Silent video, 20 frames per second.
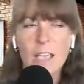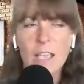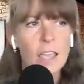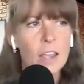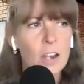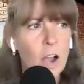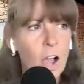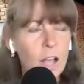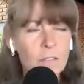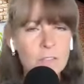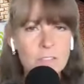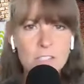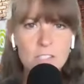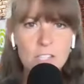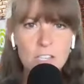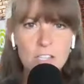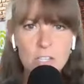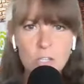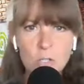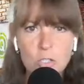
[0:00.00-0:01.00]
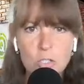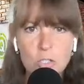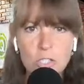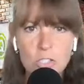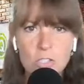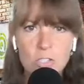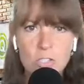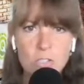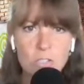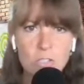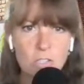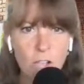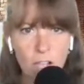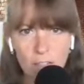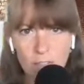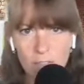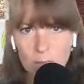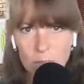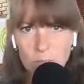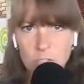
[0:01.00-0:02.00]
And all of a sudden you just
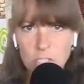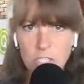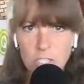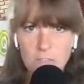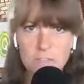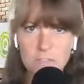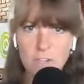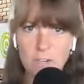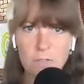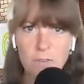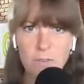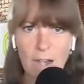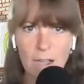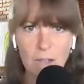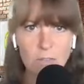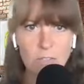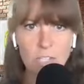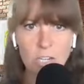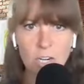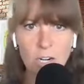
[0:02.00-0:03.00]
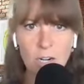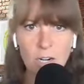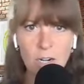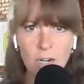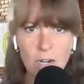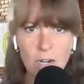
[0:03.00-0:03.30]
saw them shift around her.